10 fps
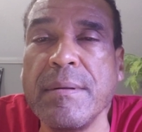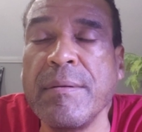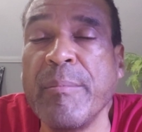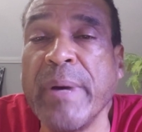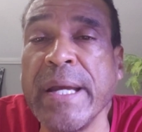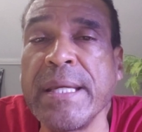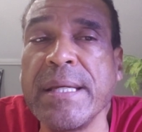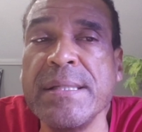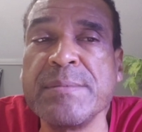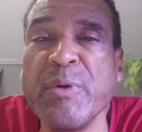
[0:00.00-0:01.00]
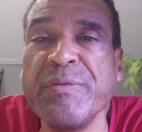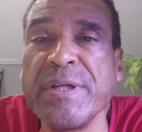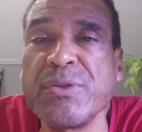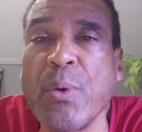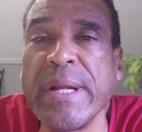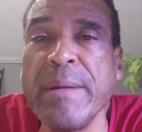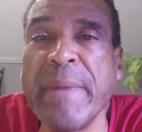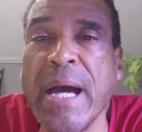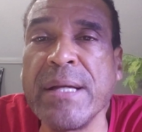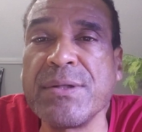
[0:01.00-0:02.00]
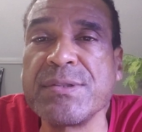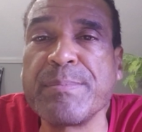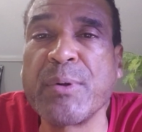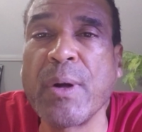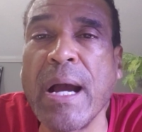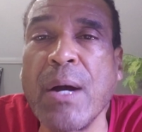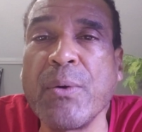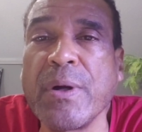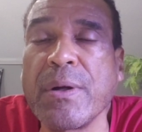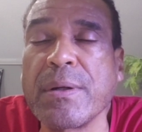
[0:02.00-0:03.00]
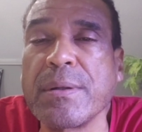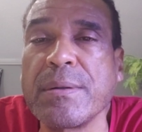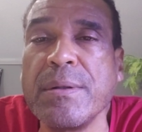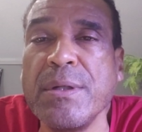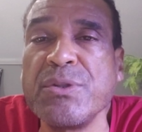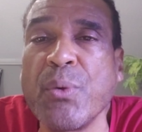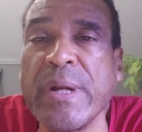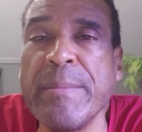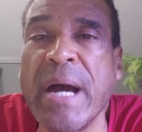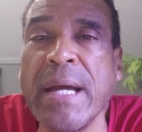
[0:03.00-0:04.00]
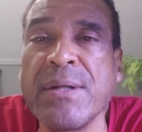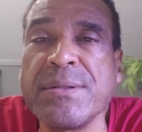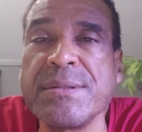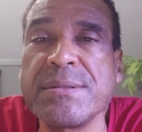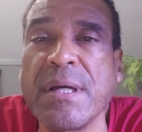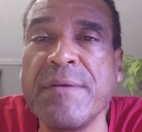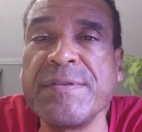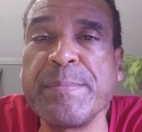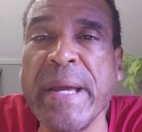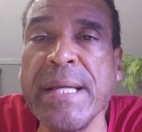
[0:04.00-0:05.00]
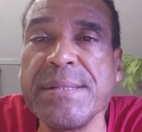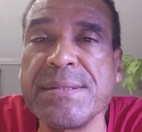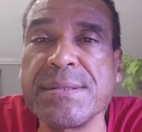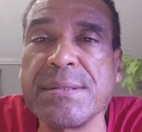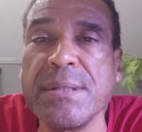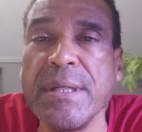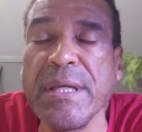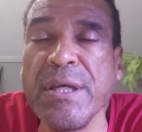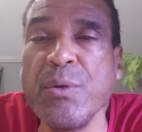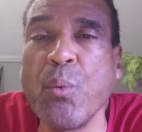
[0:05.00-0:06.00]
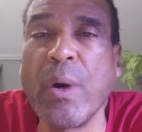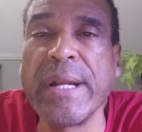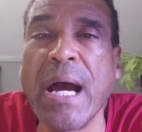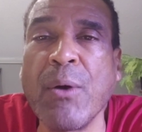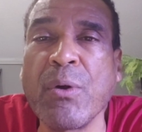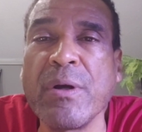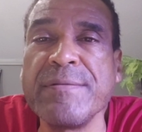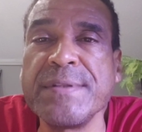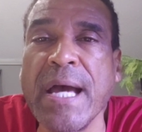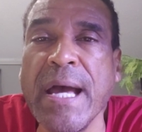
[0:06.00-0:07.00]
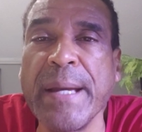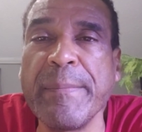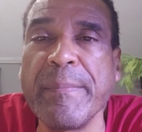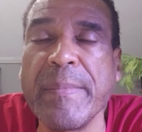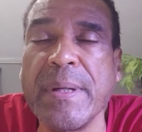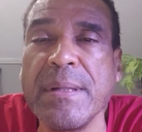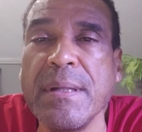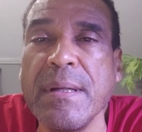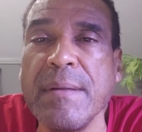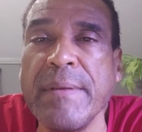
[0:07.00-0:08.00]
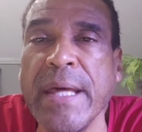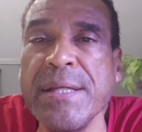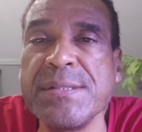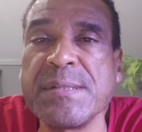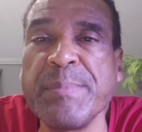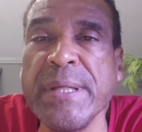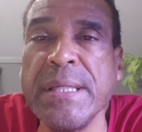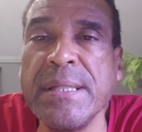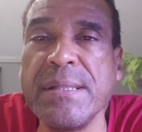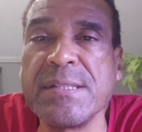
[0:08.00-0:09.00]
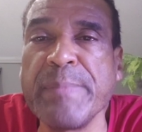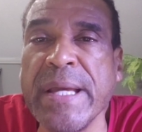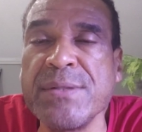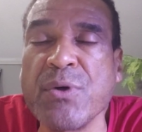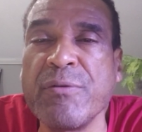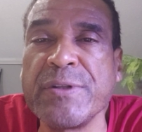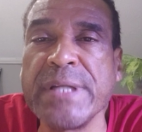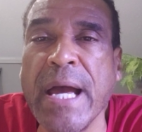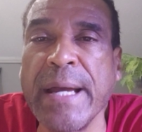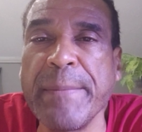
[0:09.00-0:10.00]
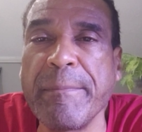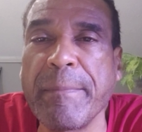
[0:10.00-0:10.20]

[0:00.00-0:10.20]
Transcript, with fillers: the bike is moving 20 miles per hour, 20 miles of space in one hour of time that is speed, space over time.